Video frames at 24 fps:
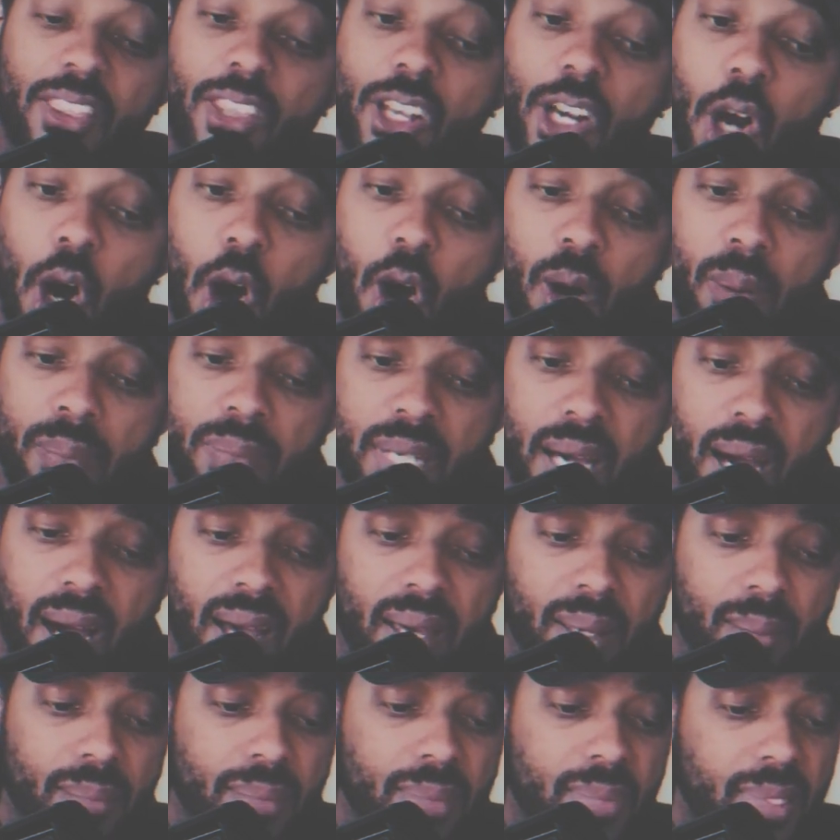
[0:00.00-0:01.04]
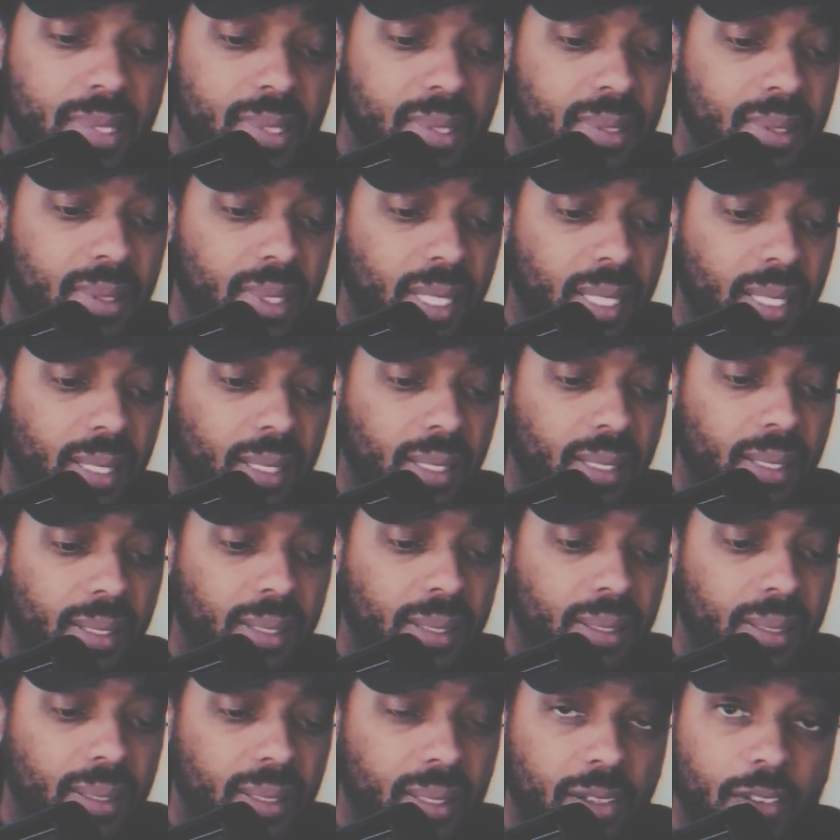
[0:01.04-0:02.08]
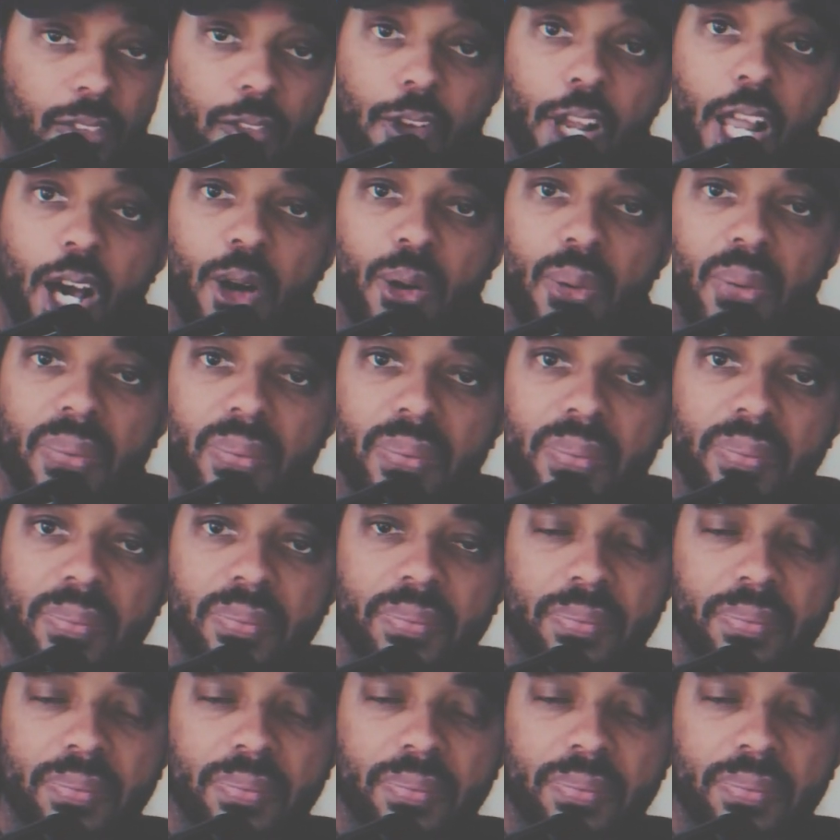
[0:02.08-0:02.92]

In the calm times, flow.